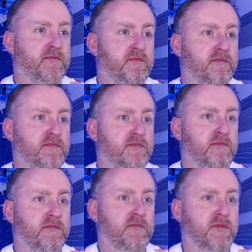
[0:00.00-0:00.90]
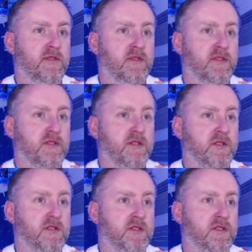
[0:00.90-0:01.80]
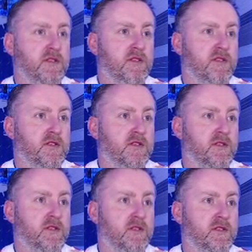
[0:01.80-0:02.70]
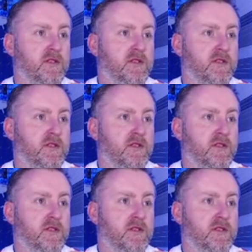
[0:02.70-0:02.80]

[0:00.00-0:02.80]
Nobody speaks.